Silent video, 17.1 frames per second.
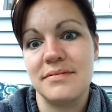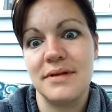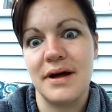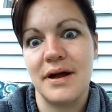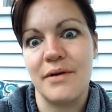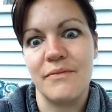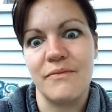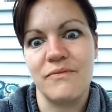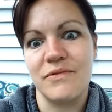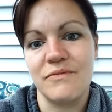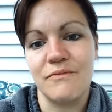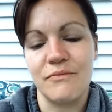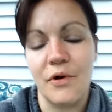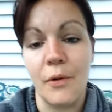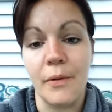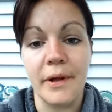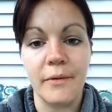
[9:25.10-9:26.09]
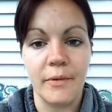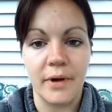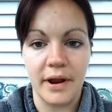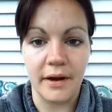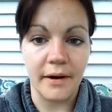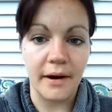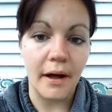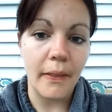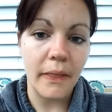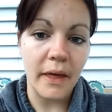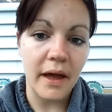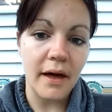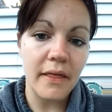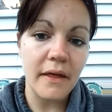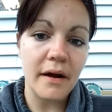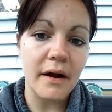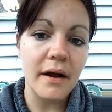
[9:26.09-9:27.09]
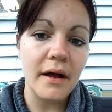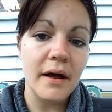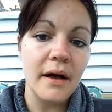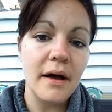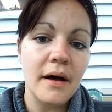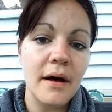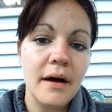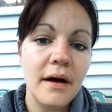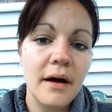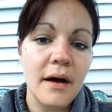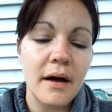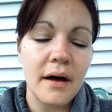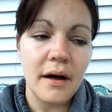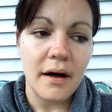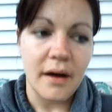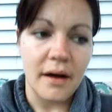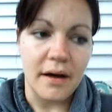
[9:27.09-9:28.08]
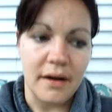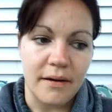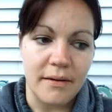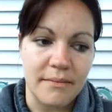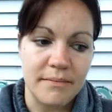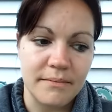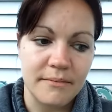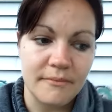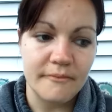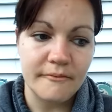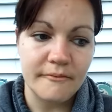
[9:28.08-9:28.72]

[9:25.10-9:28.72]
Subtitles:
let it roll in one ear and out the other. I